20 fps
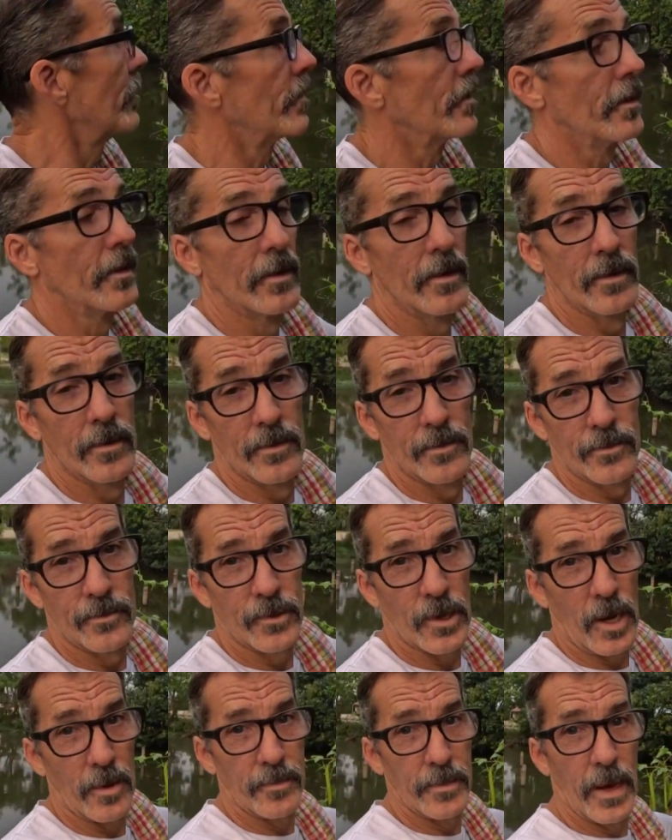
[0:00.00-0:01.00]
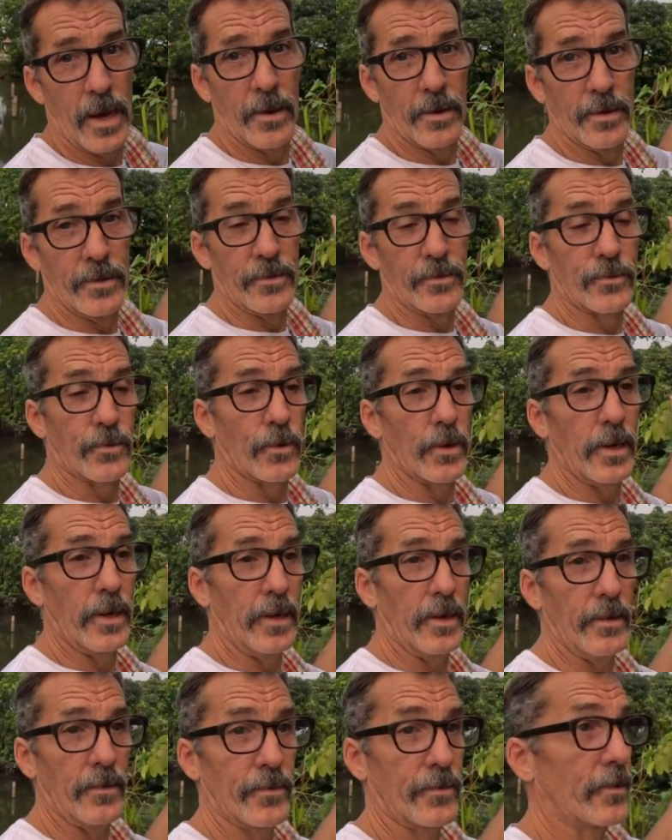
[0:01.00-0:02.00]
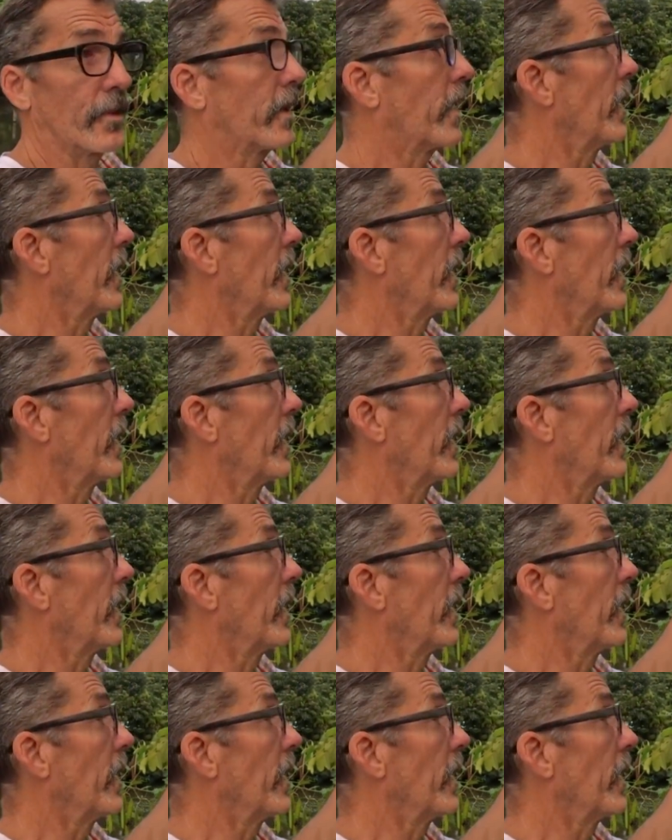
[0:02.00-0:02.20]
and chop down these trees to